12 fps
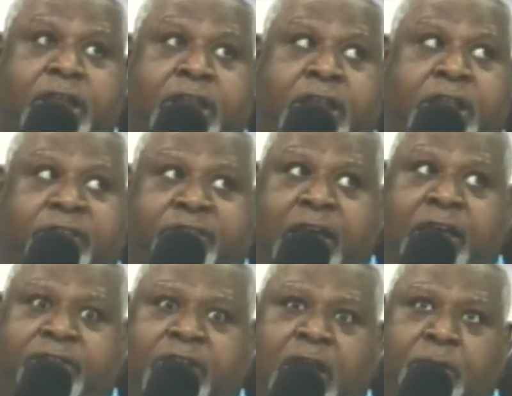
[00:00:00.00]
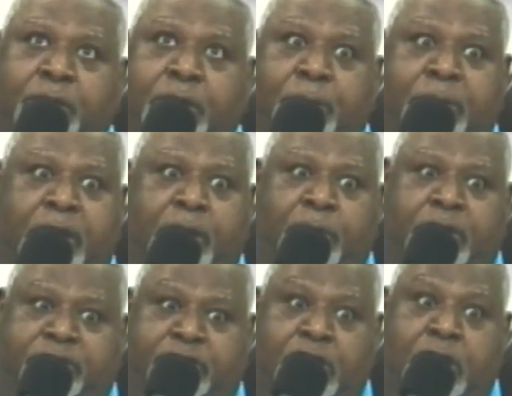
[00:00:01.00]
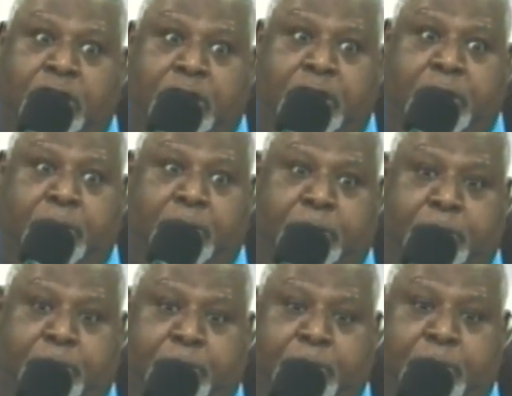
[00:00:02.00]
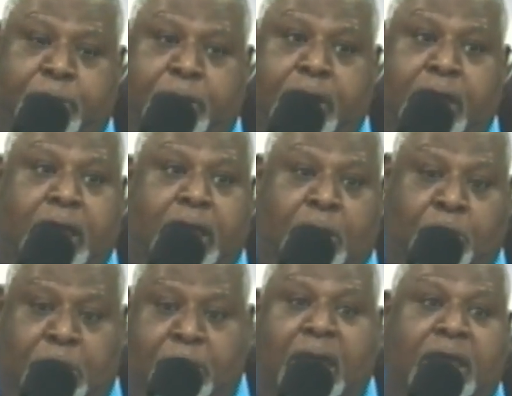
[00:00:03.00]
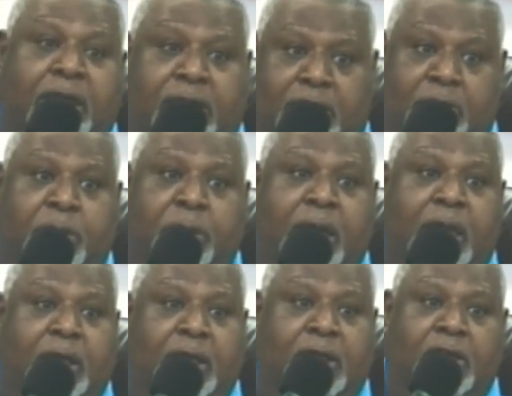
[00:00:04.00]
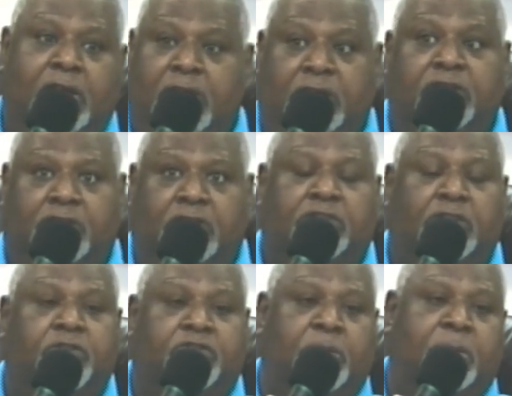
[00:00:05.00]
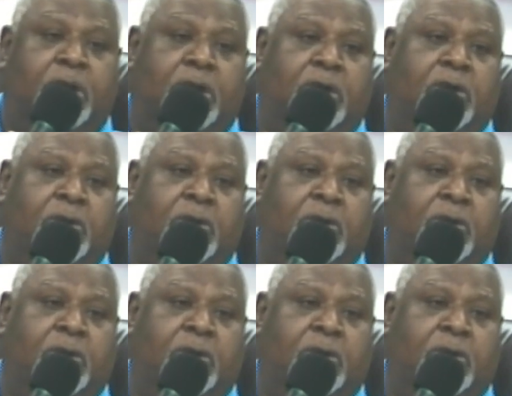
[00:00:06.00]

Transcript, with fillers: Then his eyes got real big when it started up and we made it. We made it. This is a social miracle.